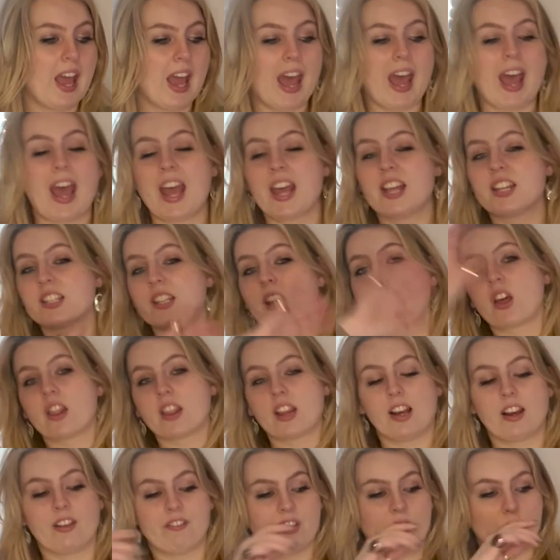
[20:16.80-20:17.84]
and other
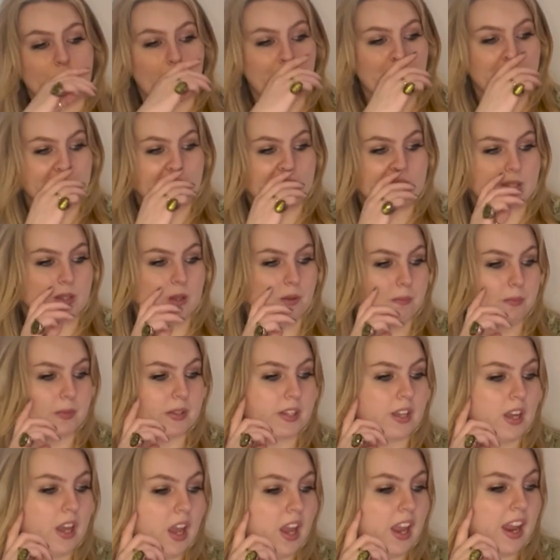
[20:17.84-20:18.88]
living
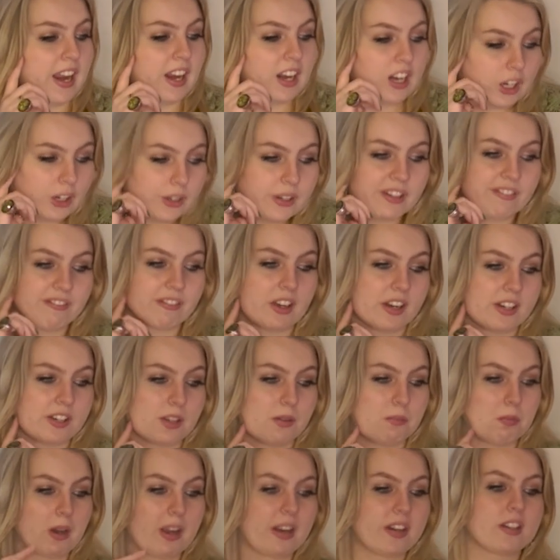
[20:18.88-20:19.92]
organisms, including
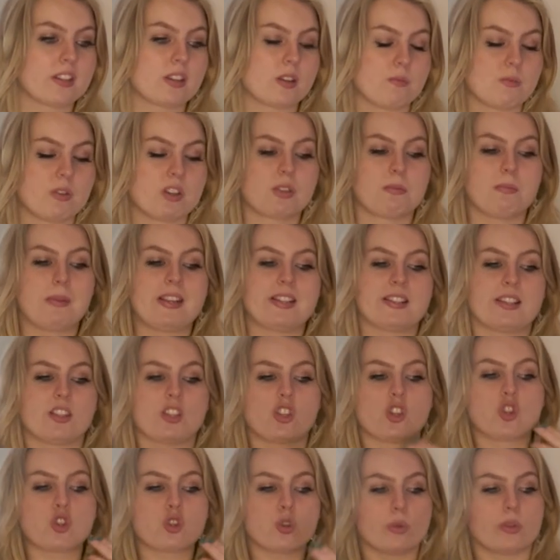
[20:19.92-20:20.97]
phytoplankton, which means it's a
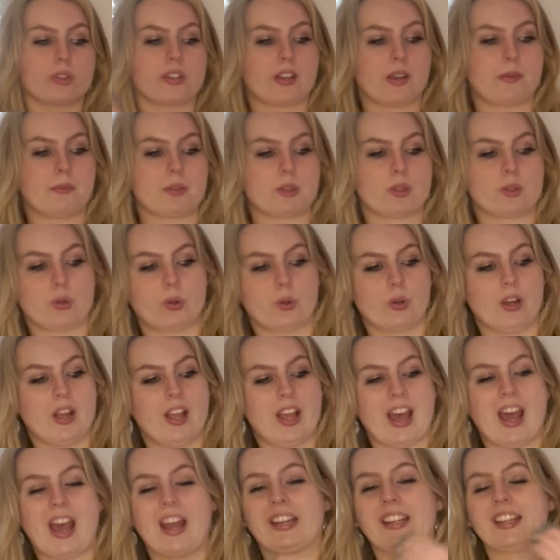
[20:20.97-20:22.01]
short-term store
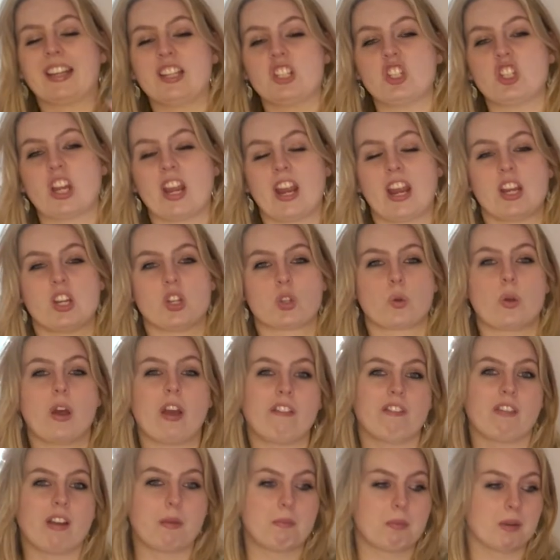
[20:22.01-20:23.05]
and can change quite
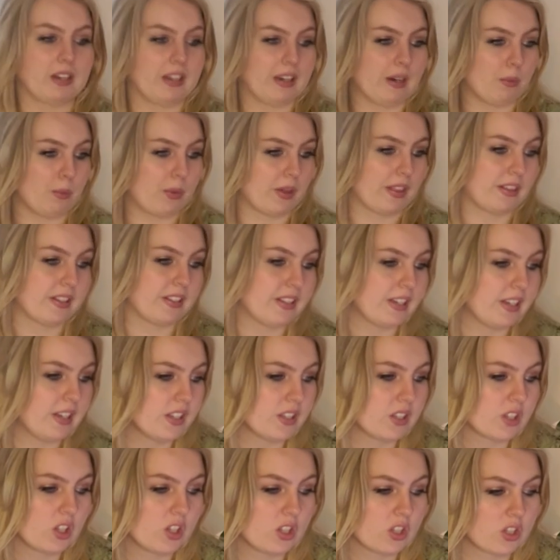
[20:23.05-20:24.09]
rapidly with
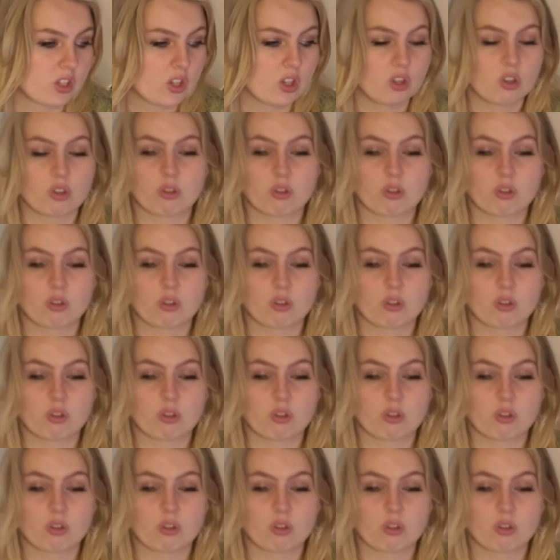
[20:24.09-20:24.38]
seasons,